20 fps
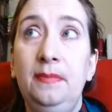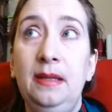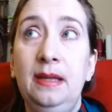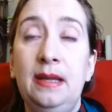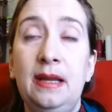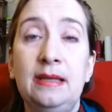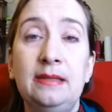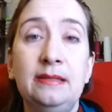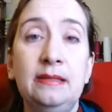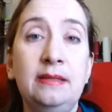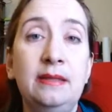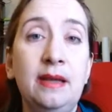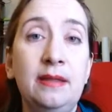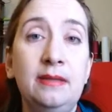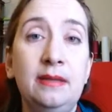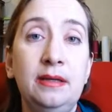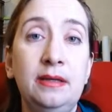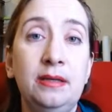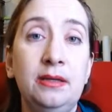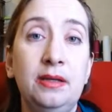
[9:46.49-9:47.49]
It has
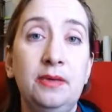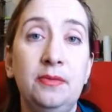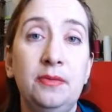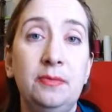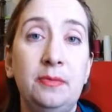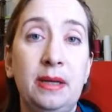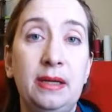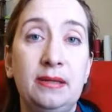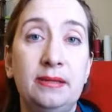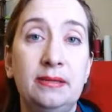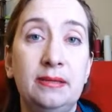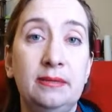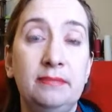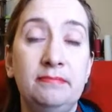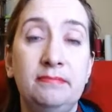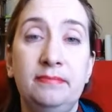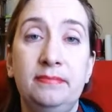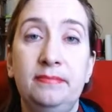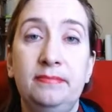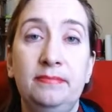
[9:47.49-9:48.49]
nothing to do with medicine,
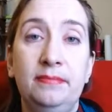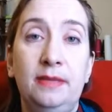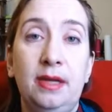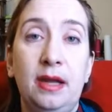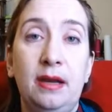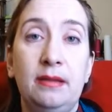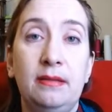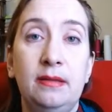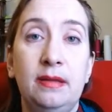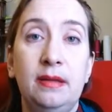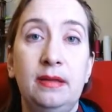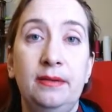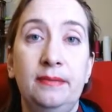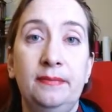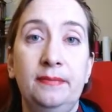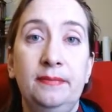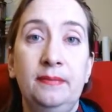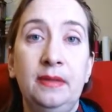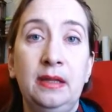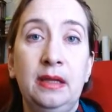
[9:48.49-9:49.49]
not a thing.
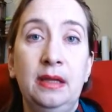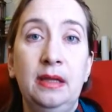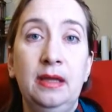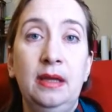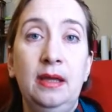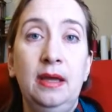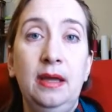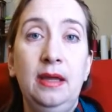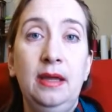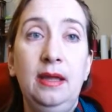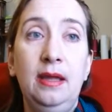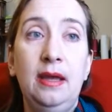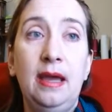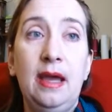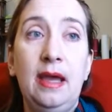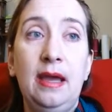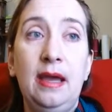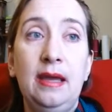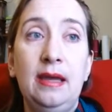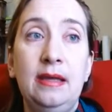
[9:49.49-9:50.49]

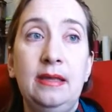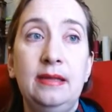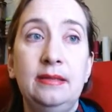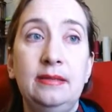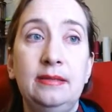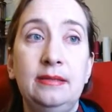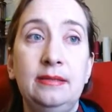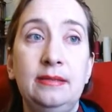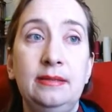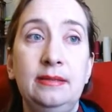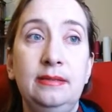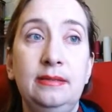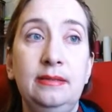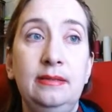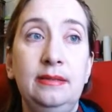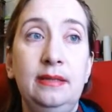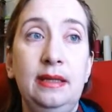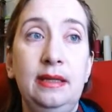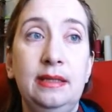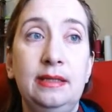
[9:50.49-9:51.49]
And
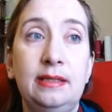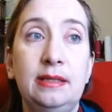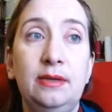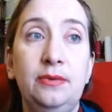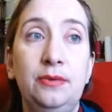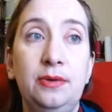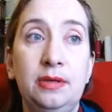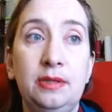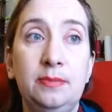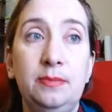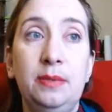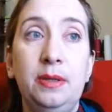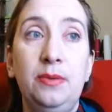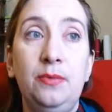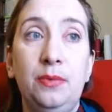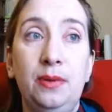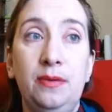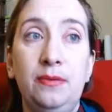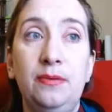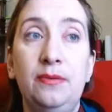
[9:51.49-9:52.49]
it's going to be
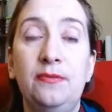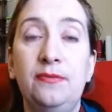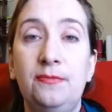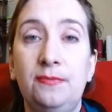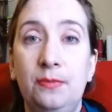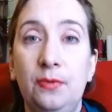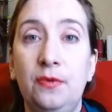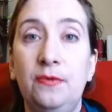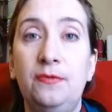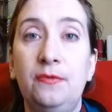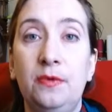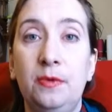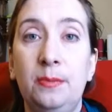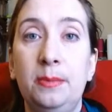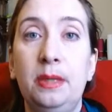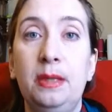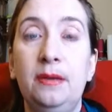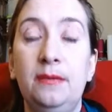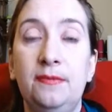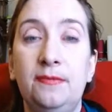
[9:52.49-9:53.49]
one of the more
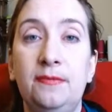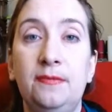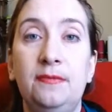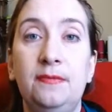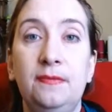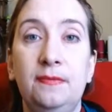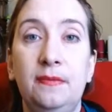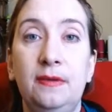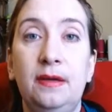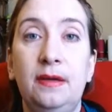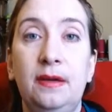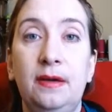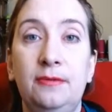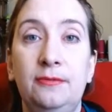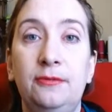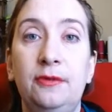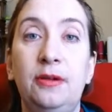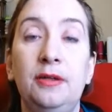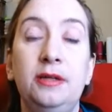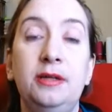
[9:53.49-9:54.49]
formative
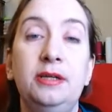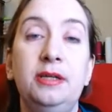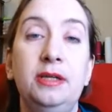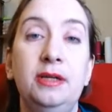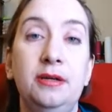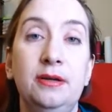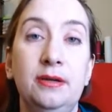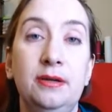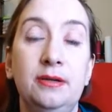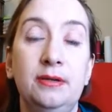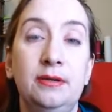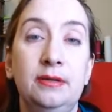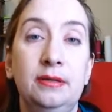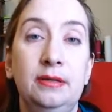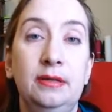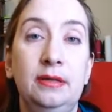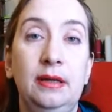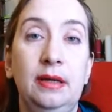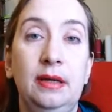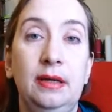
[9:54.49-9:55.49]
volunteer
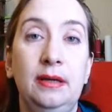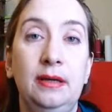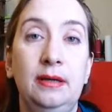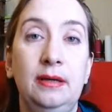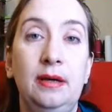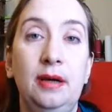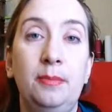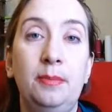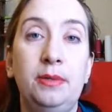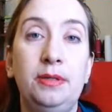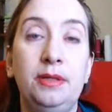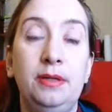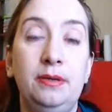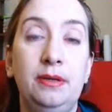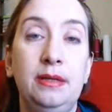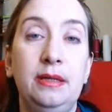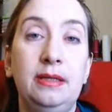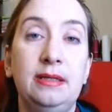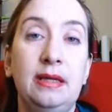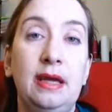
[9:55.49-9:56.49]

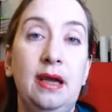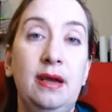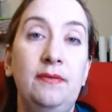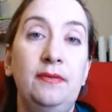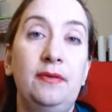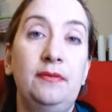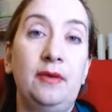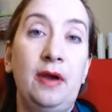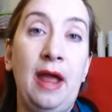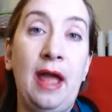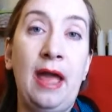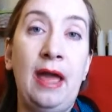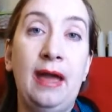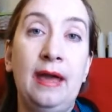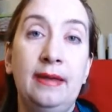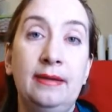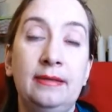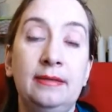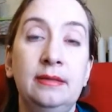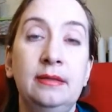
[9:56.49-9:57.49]
opportunities I've ever
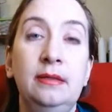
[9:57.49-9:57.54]
had.